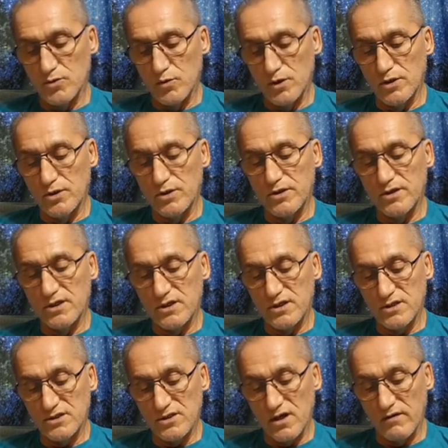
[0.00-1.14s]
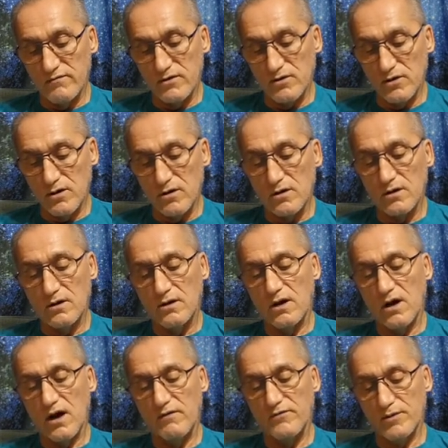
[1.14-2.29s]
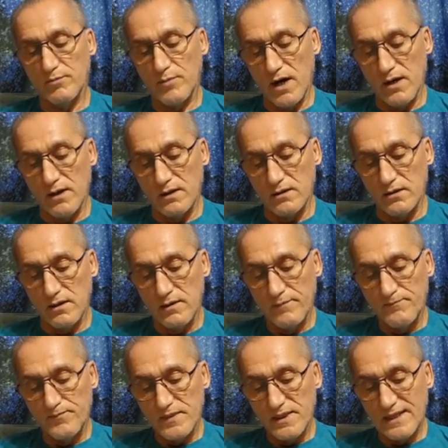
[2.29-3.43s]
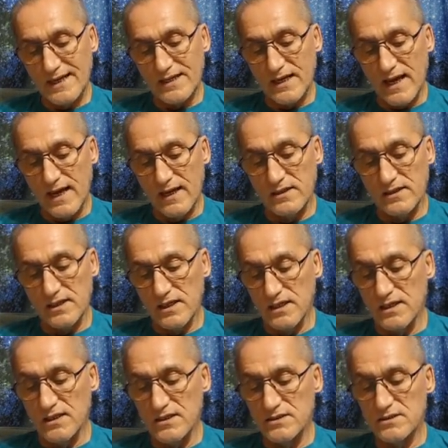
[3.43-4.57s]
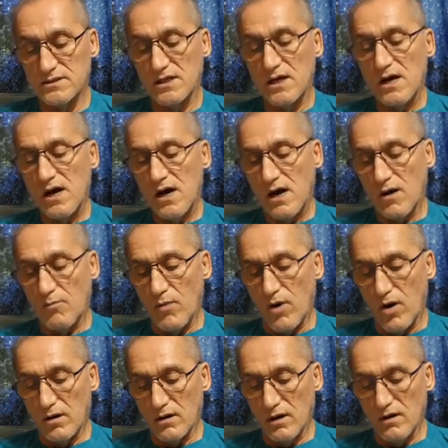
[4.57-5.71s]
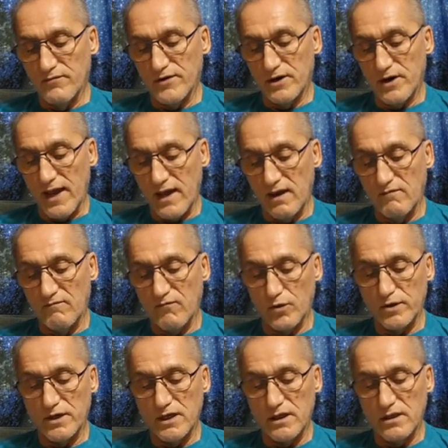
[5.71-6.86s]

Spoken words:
We entered through this door and passed into a long, round tunnel, finally emerging into a great cavity.